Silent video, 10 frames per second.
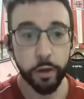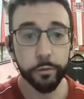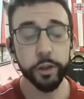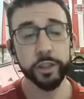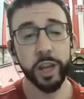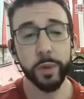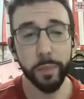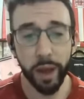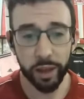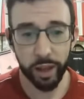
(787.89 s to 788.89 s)
First time in
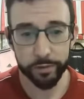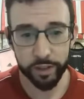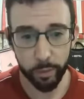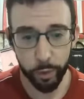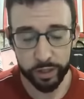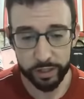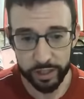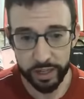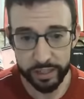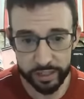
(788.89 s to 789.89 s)
my lifetime we'd
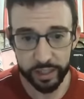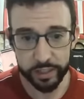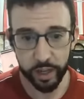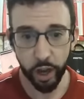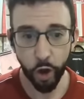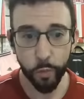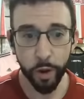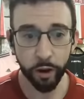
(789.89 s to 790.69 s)
conceded 6 at home.